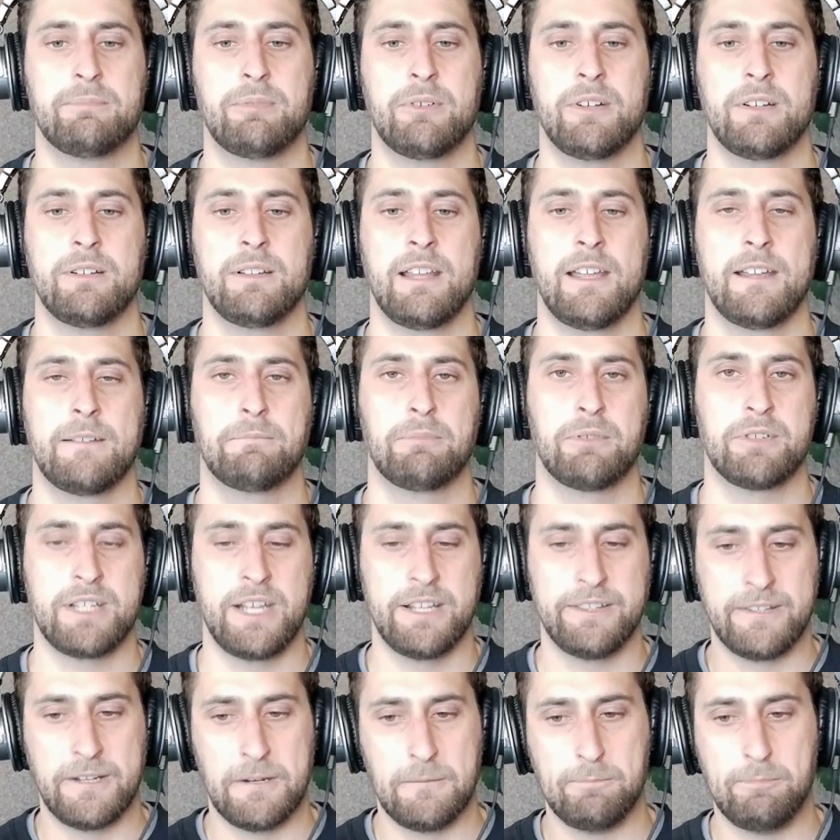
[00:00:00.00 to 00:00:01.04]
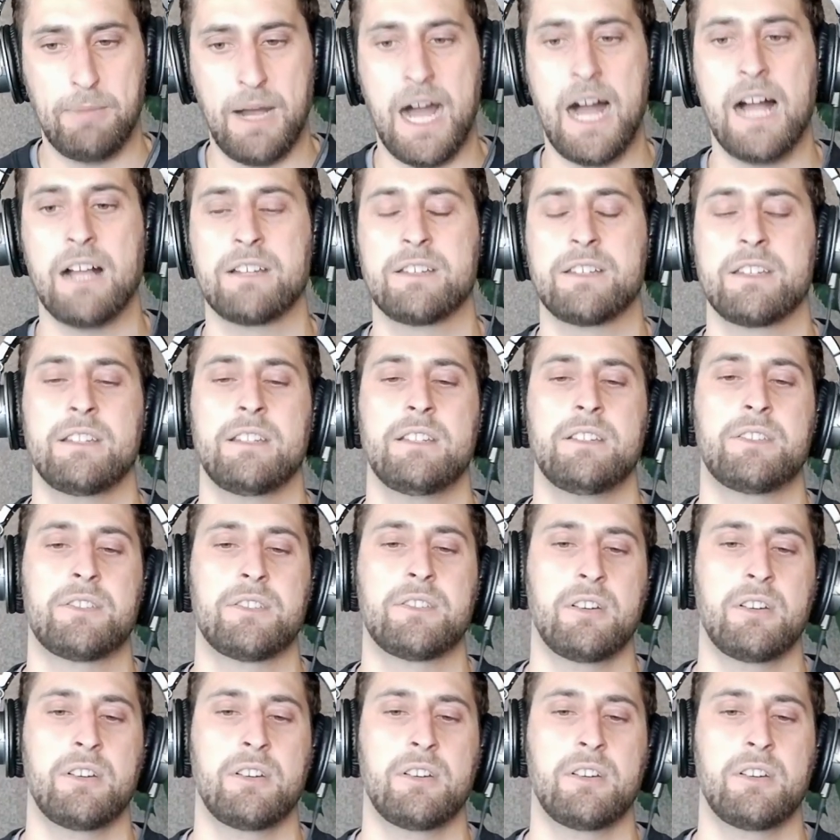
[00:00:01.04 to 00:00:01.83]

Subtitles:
their boxes.